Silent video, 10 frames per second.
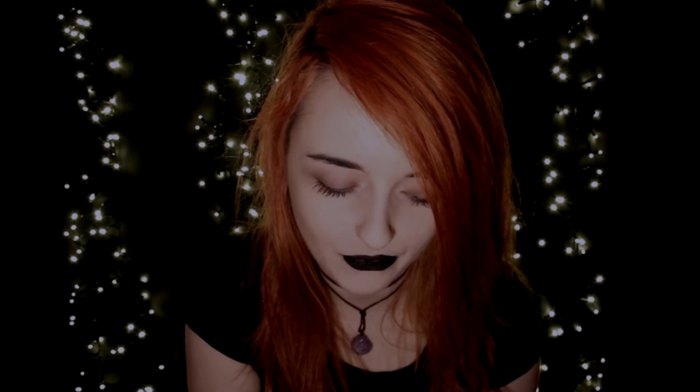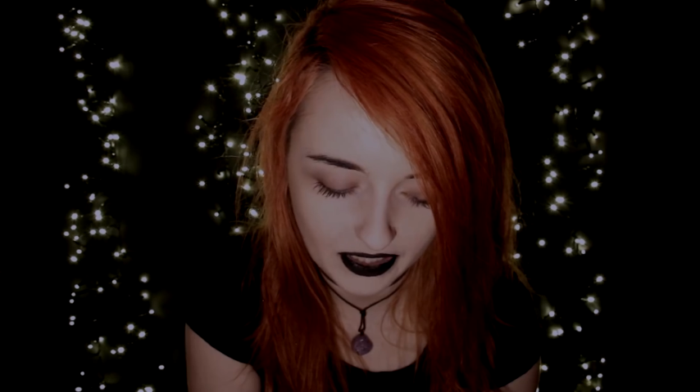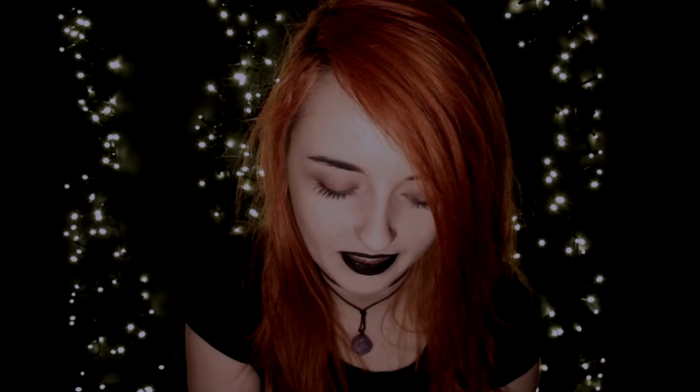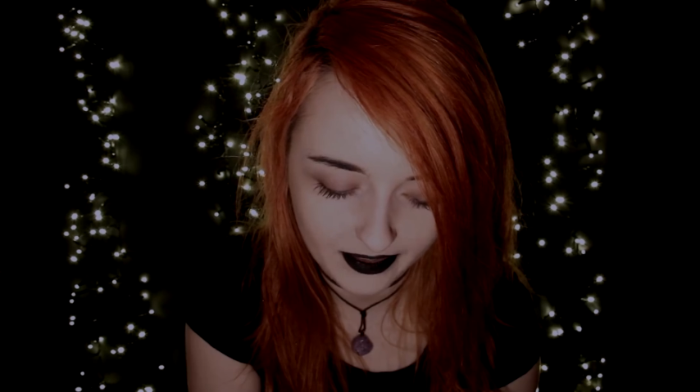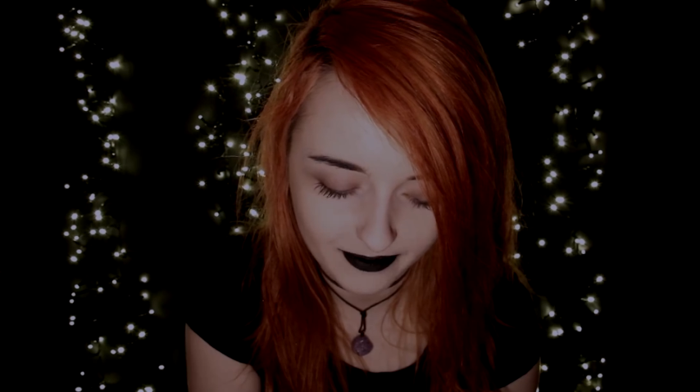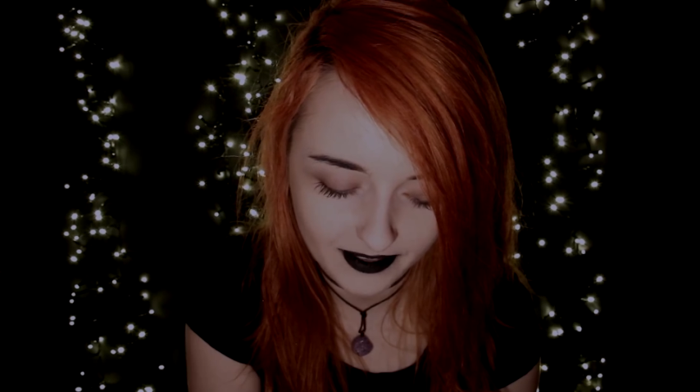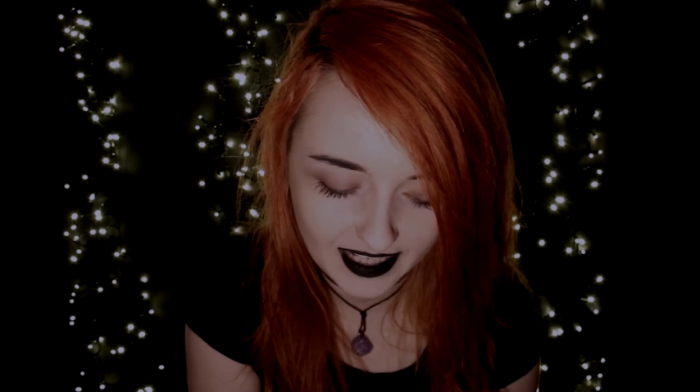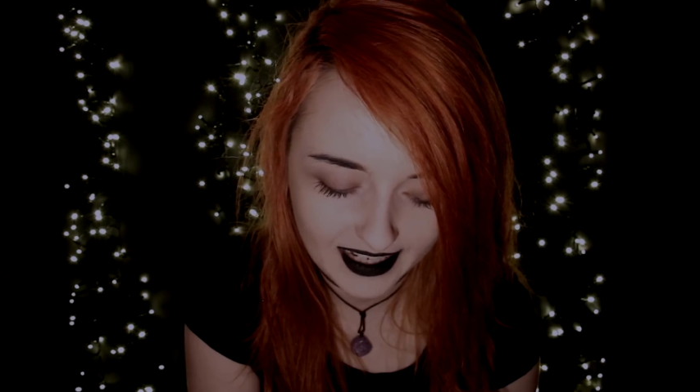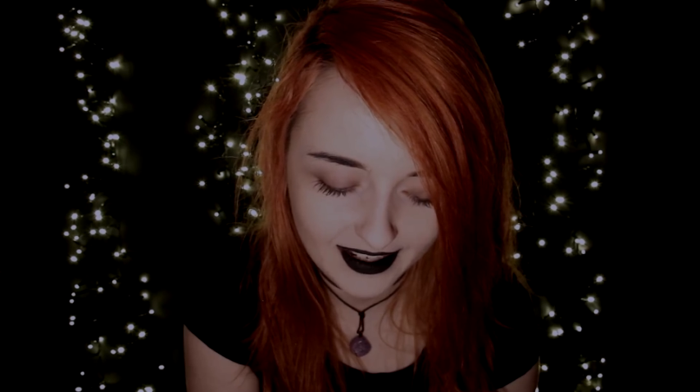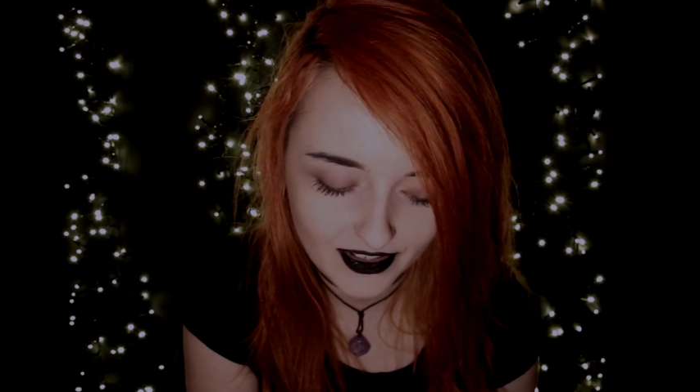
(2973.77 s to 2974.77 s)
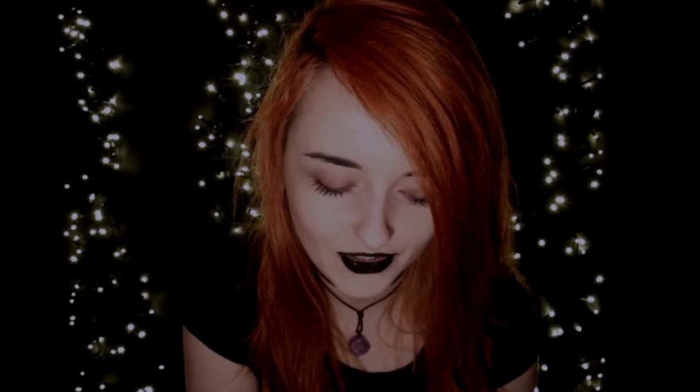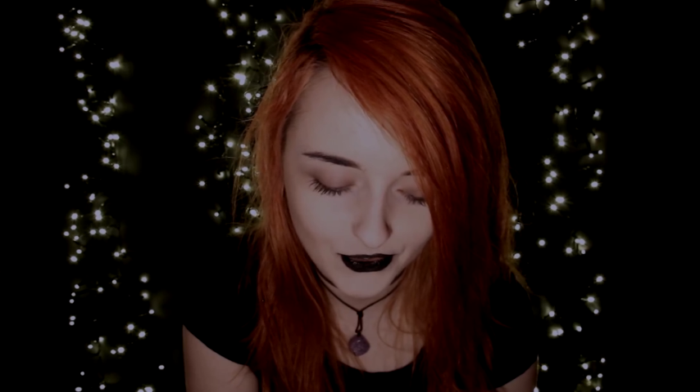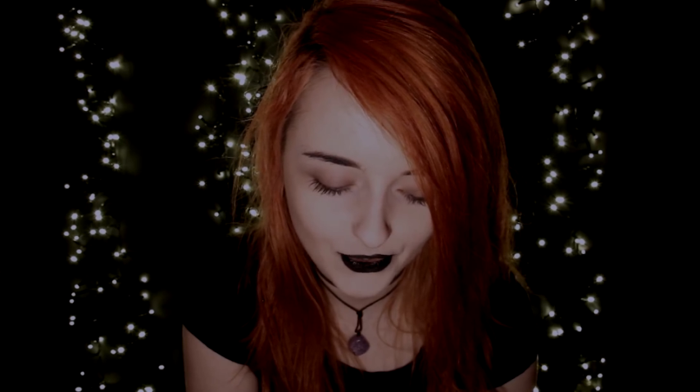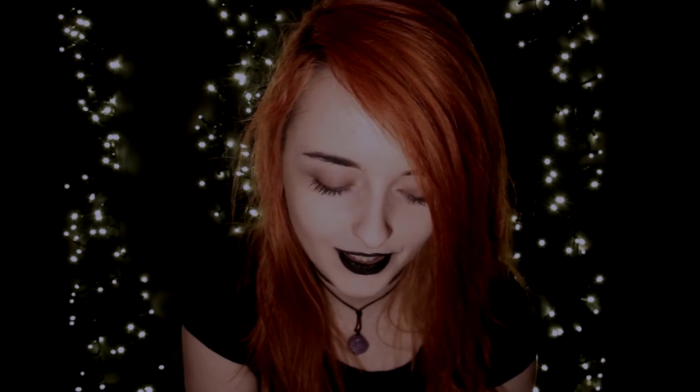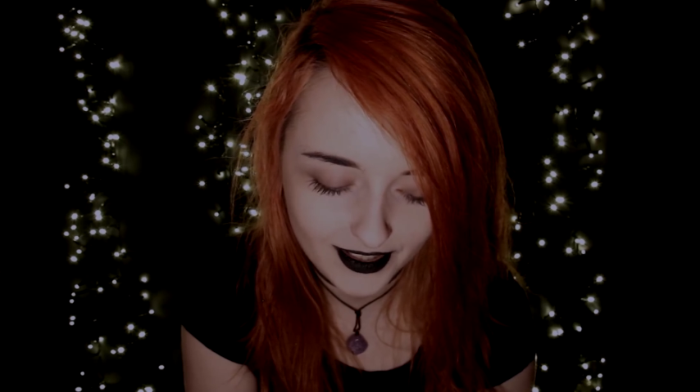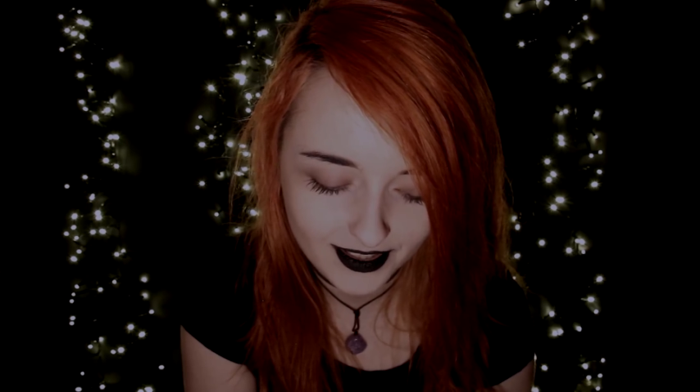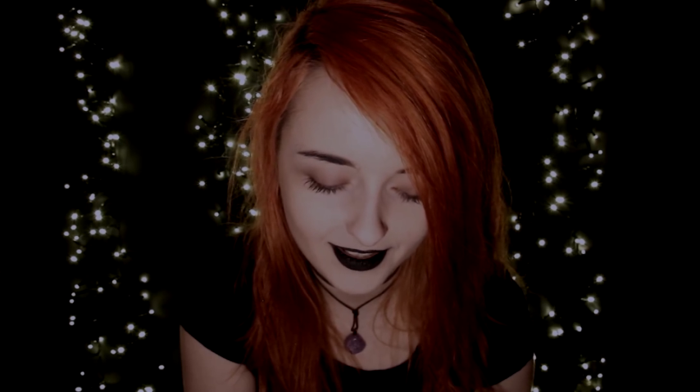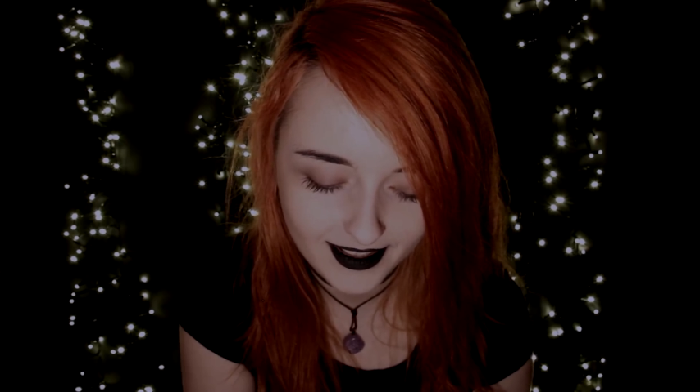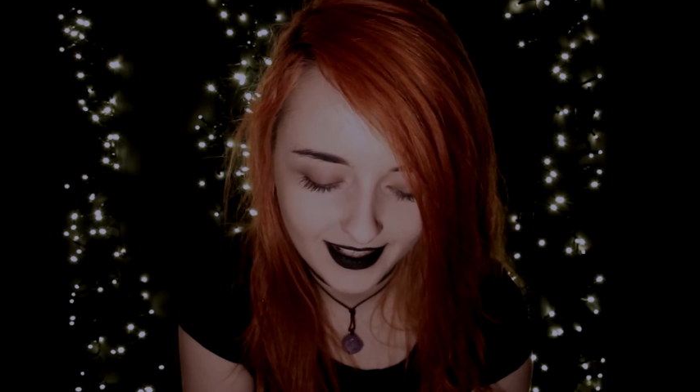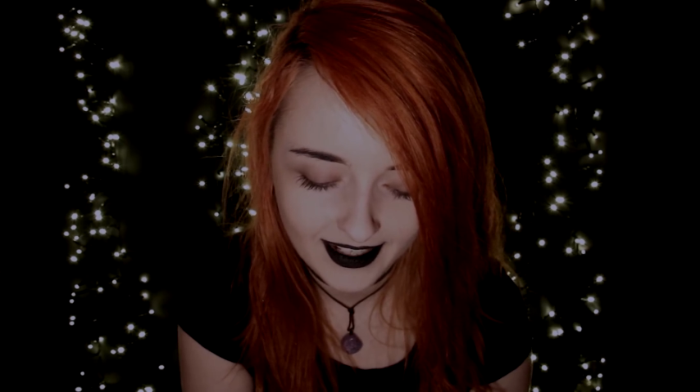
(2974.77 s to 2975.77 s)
feeling of ease and trust